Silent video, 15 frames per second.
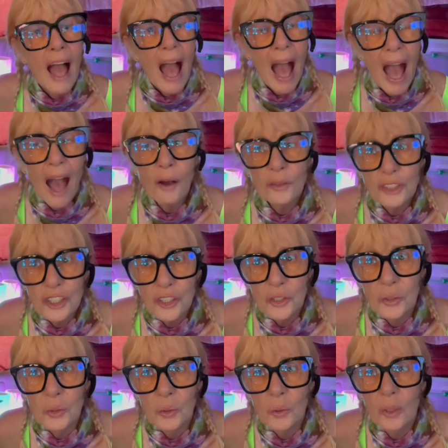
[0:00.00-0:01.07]
how
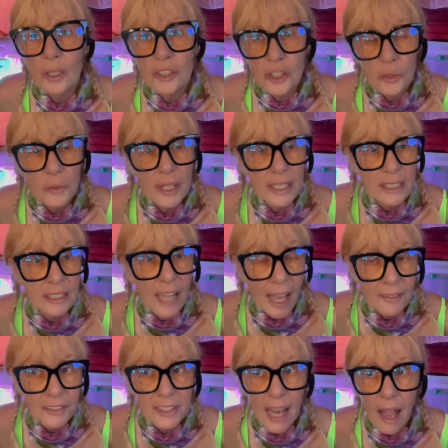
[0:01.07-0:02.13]
to do this
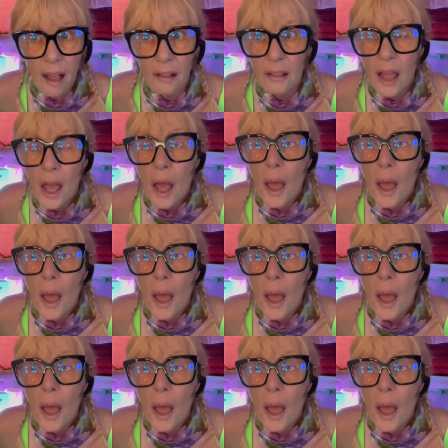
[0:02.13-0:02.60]
lifestyle